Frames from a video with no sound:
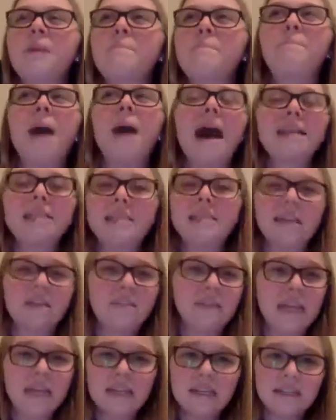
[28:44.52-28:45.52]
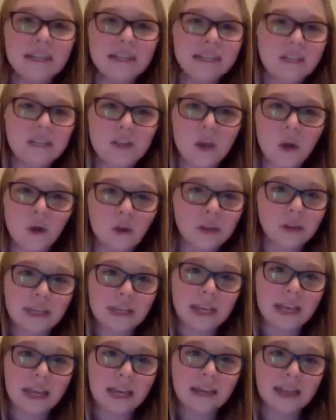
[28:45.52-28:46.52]
positivity is totally
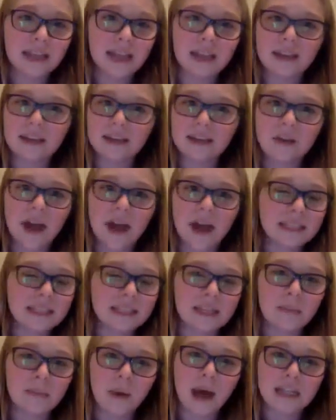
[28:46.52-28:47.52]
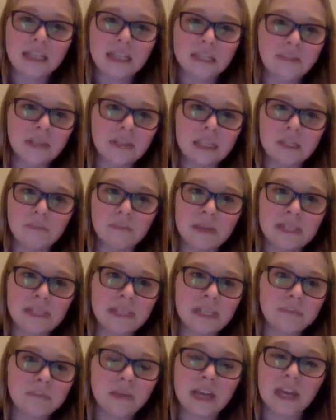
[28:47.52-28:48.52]
key. Like, you have to stay positive in this
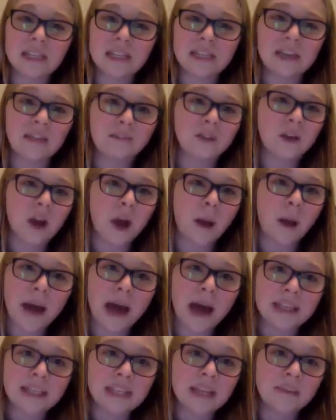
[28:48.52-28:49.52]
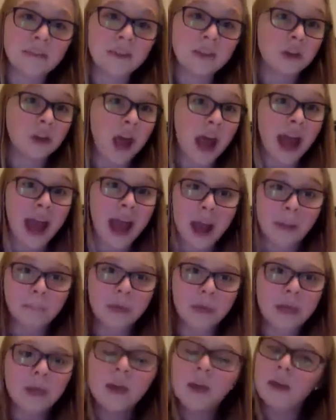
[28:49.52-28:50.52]
business, because if you're not positive and you're not
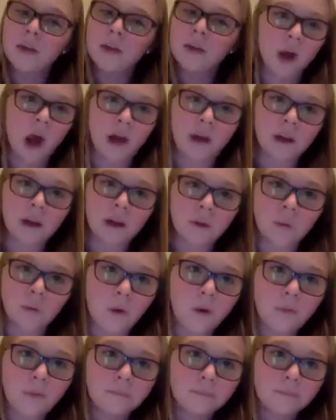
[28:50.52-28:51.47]
happy, you're not going to enroll.